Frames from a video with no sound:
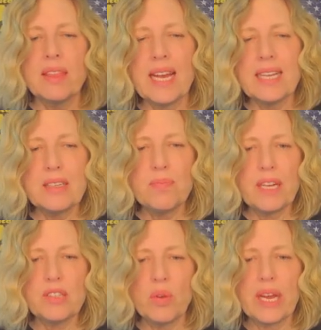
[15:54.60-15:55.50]
that's the
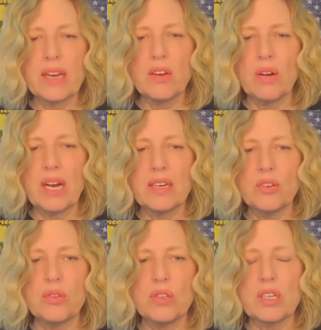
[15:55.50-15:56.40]
best way I know how
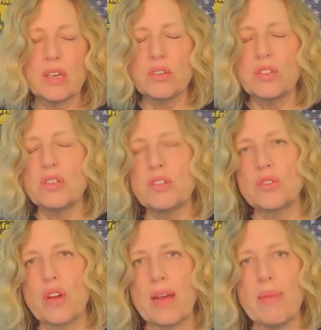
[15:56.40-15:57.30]
to to
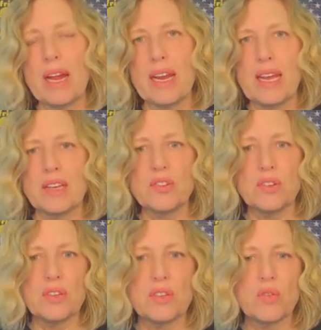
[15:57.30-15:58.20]
describe how to
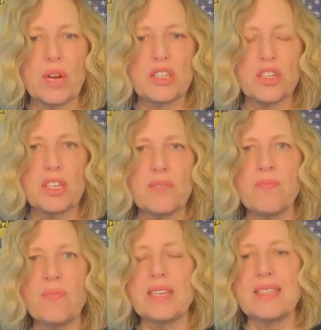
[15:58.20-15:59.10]
answer this
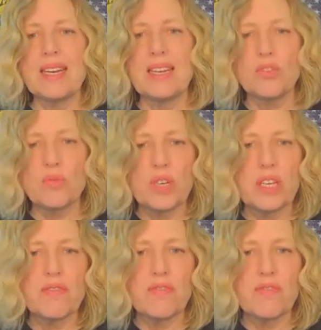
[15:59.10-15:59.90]
question is that it's really